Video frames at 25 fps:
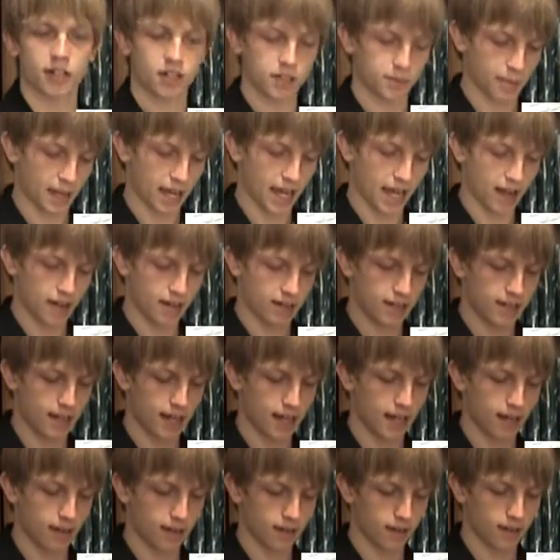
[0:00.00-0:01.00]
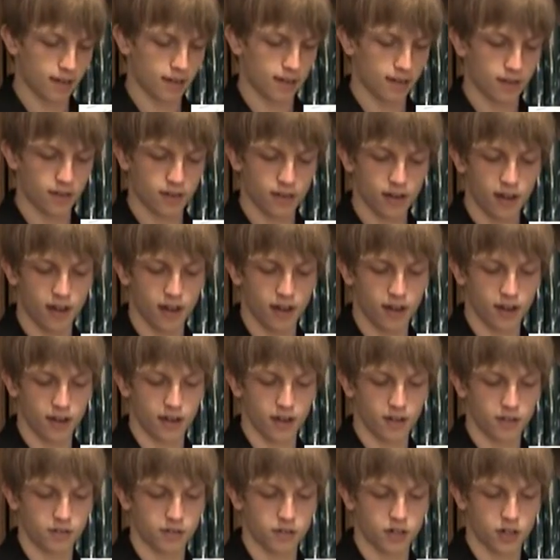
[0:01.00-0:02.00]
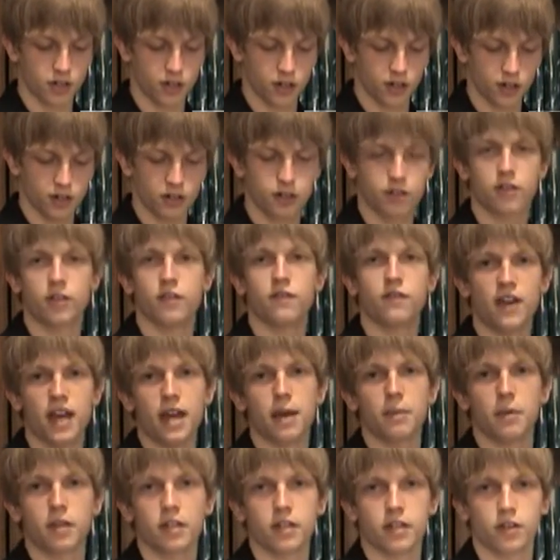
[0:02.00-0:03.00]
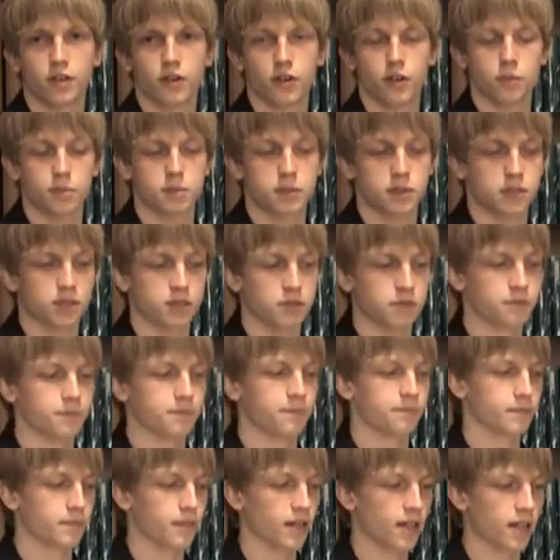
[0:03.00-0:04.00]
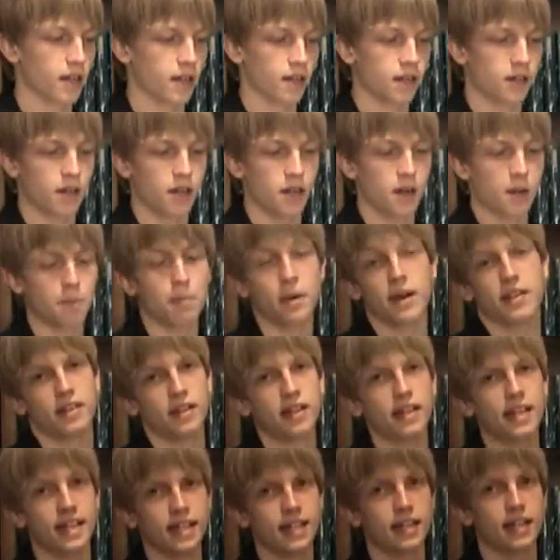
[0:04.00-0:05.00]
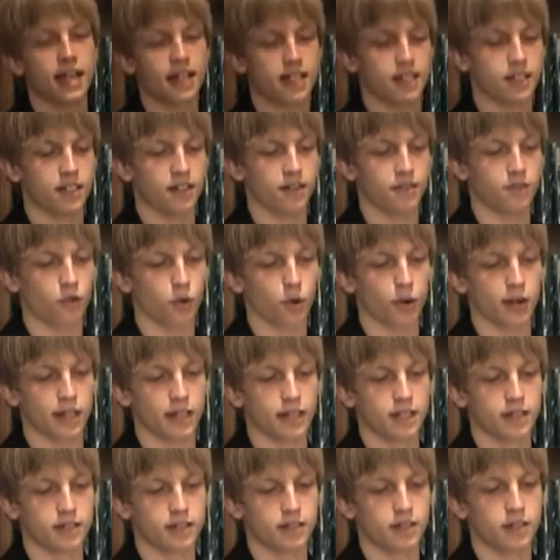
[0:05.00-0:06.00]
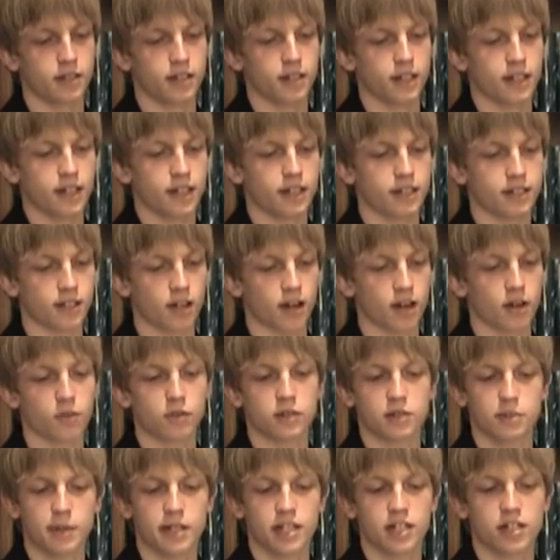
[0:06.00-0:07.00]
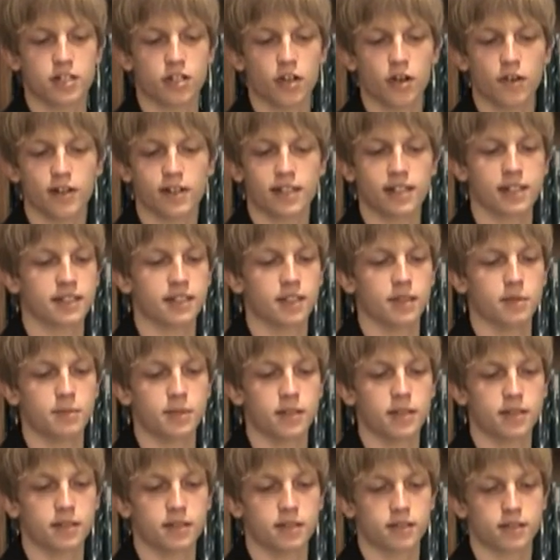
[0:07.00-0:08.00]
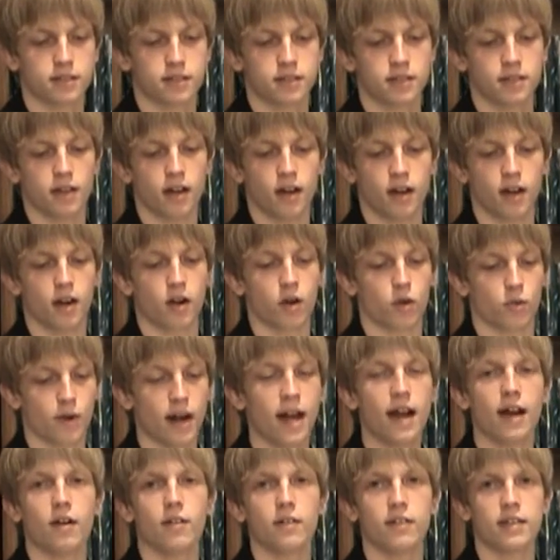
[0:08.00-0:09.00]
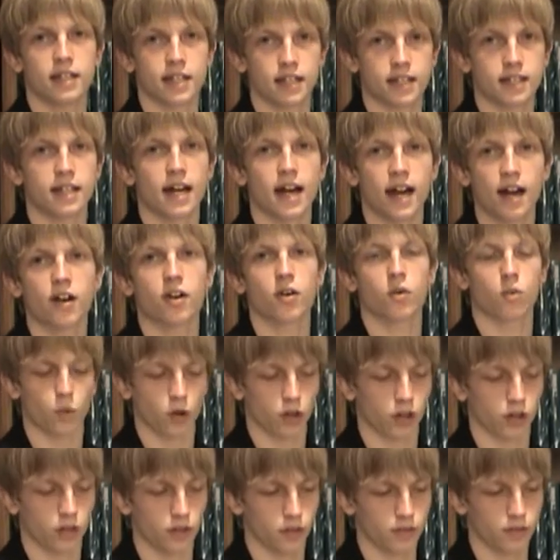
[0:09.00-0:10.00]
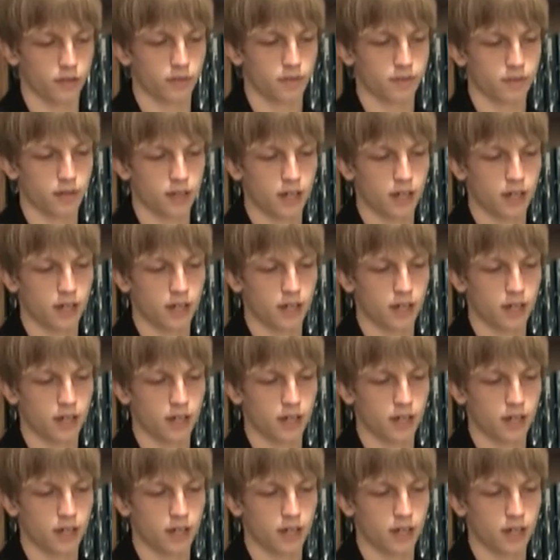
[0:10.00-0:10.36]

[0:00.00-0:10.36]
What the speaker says: art began to take a turn to family groups. By the late 1940s, his art was being shown in exhibits around the entire world.